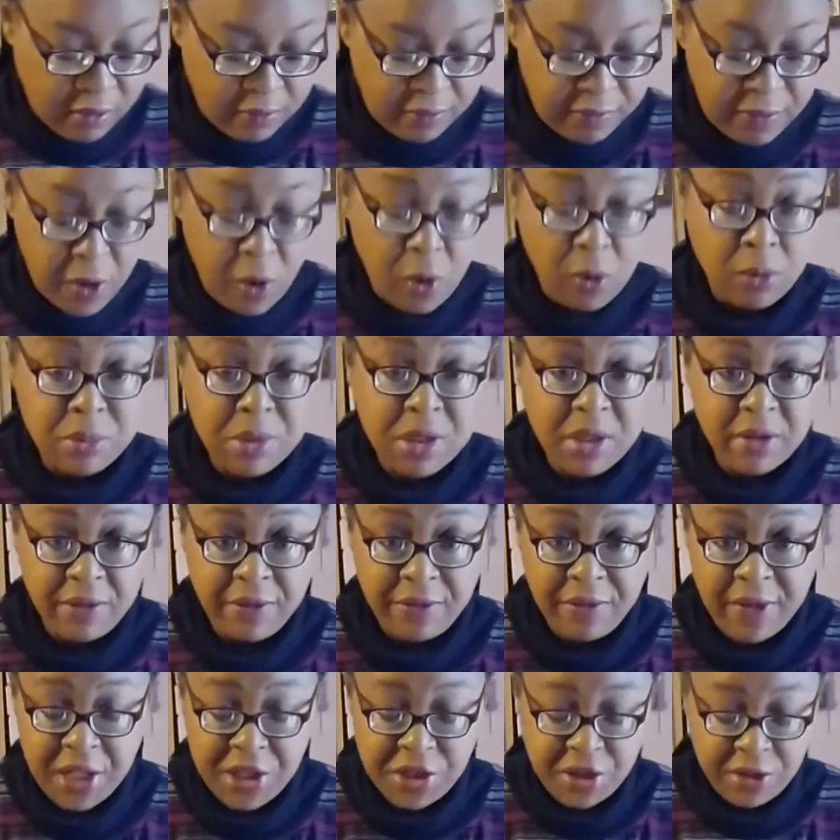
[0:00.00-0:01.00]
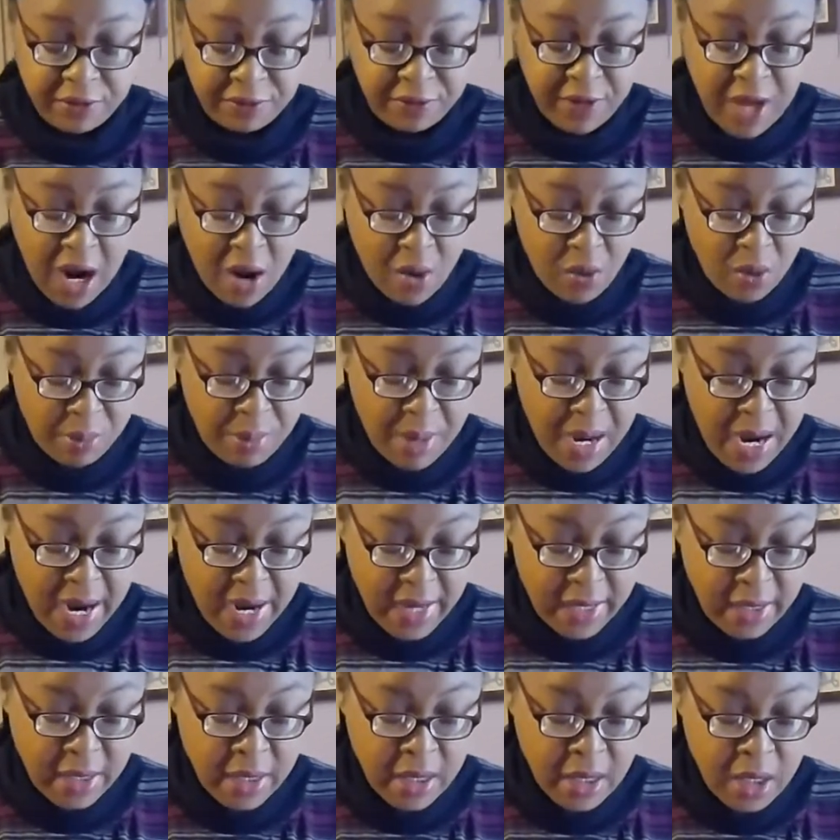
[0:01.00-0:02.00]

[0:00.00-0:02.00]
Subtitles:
foam to fit your flower pot,